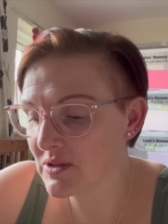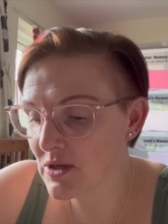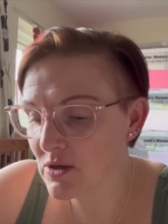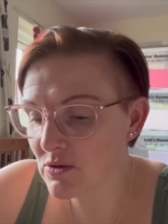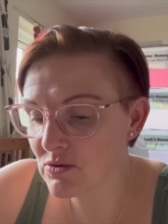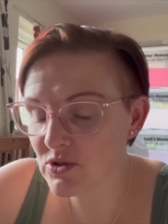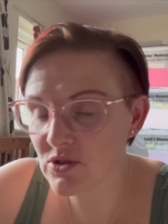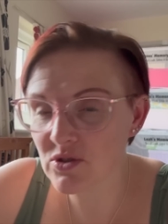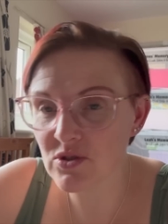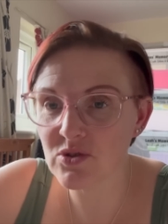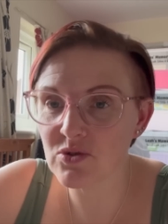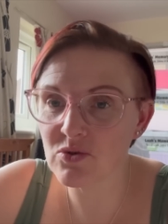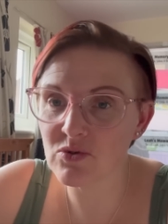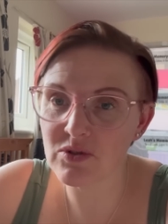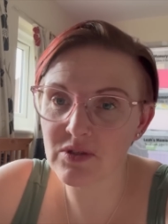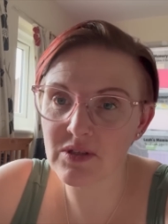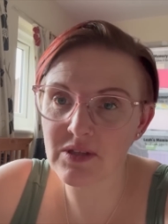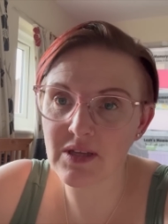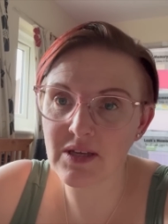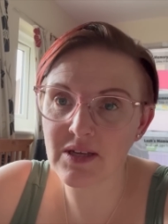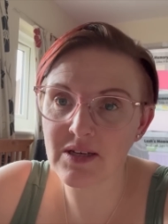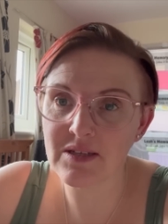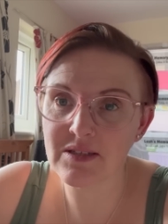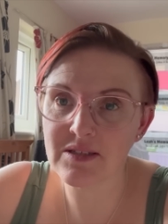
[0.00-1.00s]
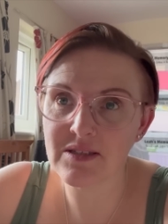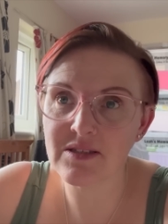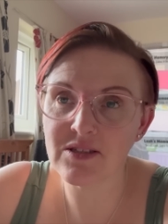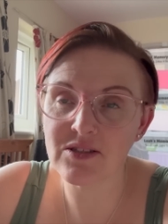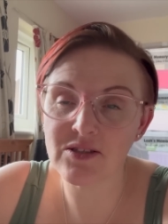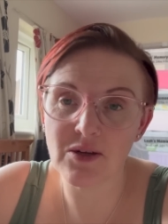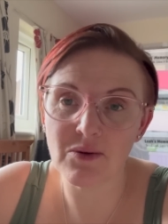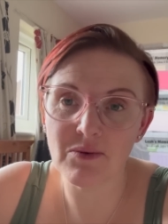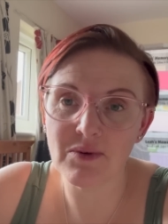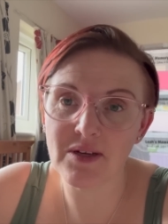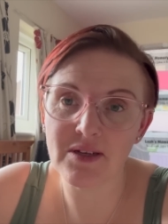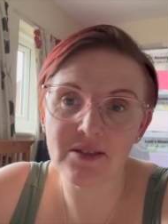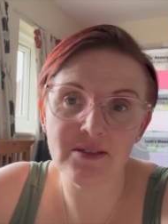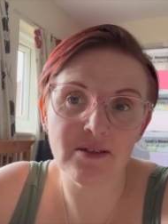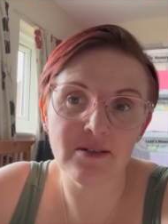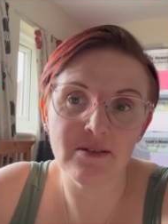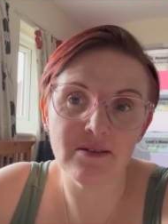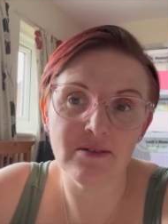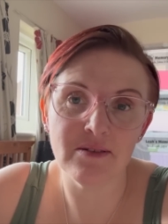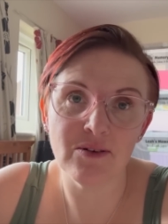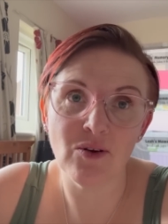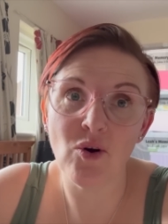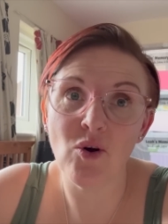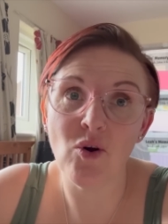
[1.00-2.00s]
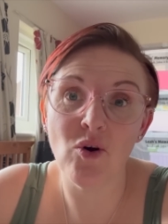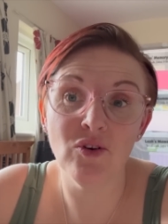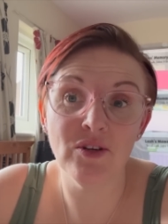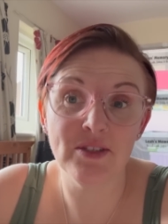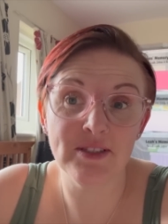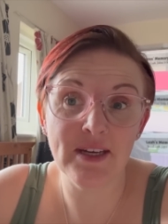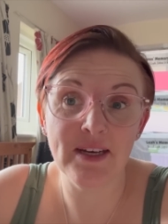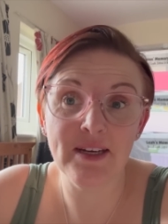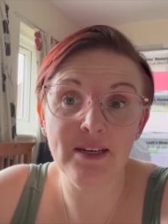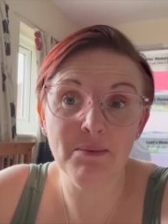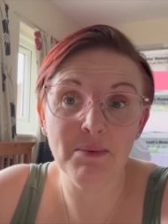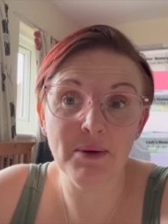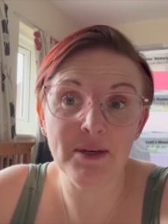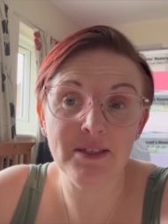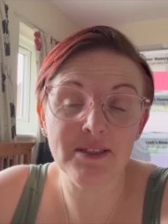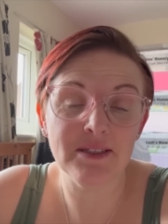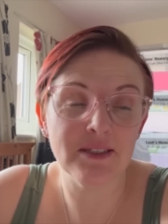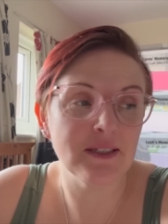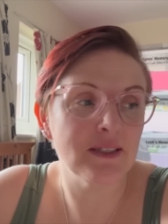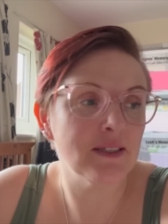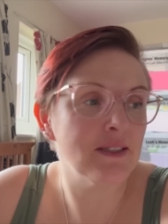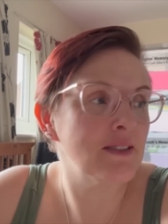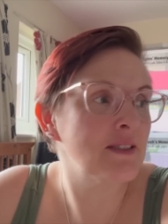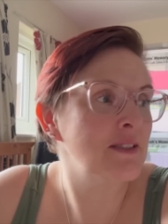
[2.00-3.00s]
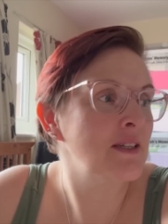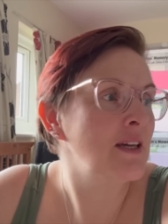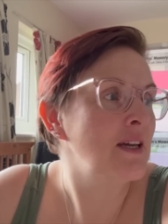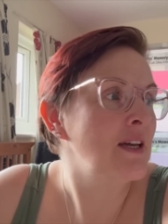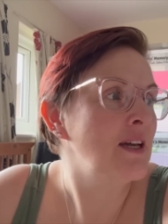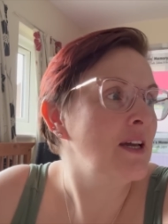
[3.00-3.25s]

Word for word: Those are the sorts of things that don't get done on a daily basis